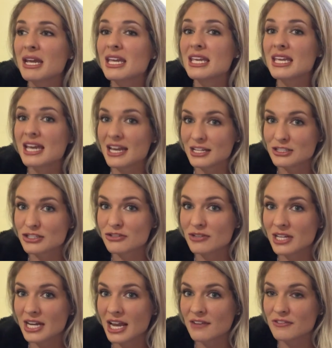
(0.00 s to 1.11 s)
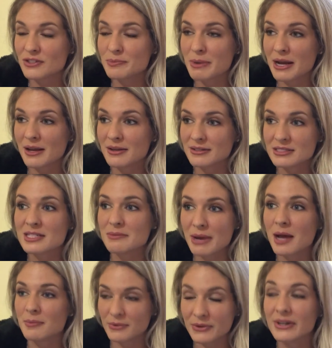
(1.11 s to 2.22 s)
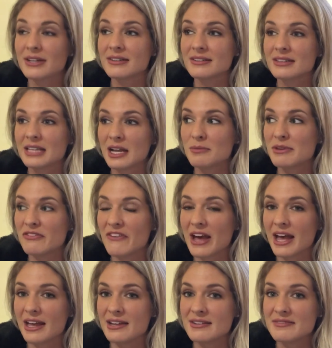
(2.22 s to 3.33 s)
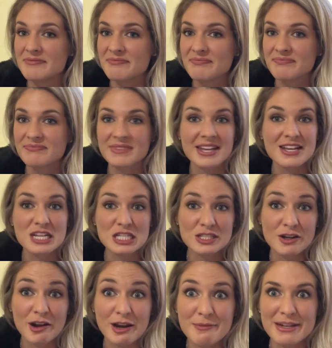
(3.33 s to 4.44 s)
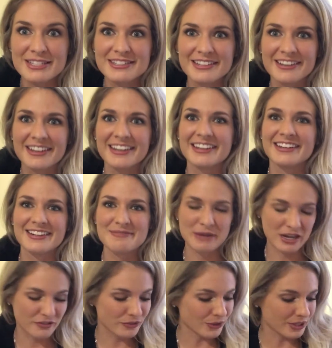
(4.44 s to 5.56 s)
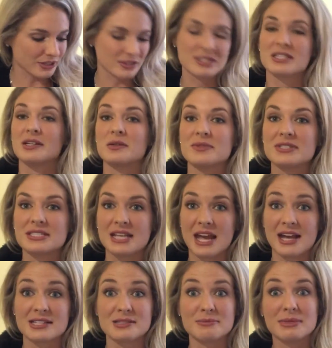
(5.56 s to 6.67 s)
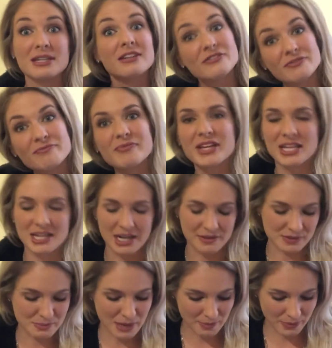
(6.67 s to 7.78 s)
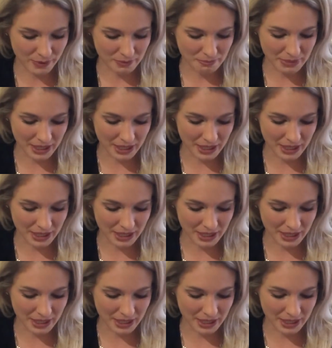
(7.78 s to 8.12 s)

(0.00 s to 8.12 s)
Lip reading: Yes, you can have some popcorn. That'll be fine. Sorry, my 4-year-old son was asking me if he can have some popcorn.